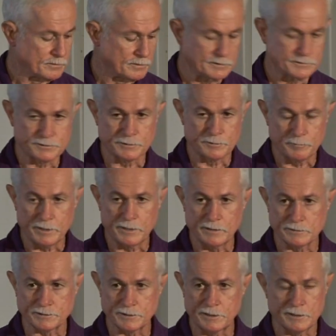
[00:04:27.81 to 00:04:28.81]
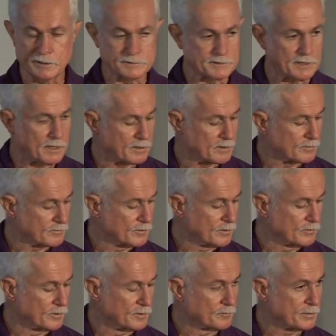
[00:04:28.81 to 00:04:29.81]
this should be a
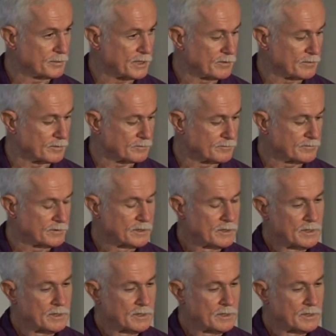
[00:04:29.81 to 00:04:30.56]
CSIRO imperative,